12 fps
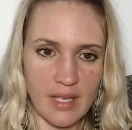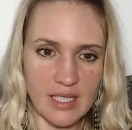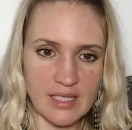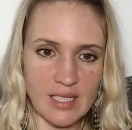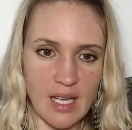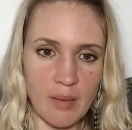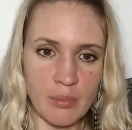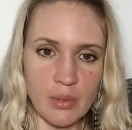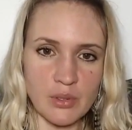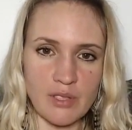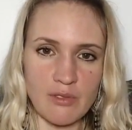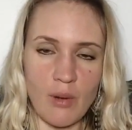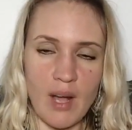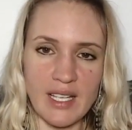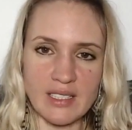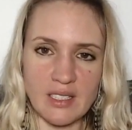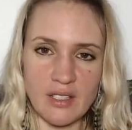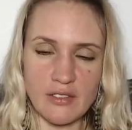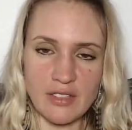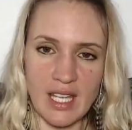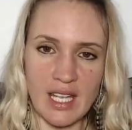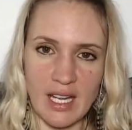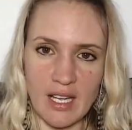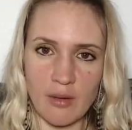examples of ways of
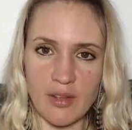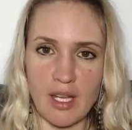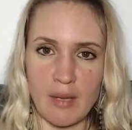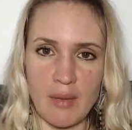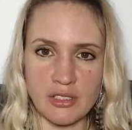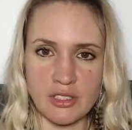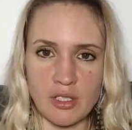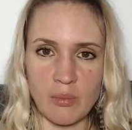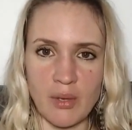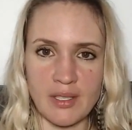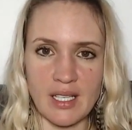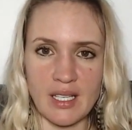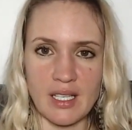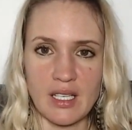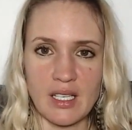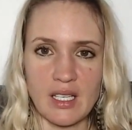dealing with the emotional body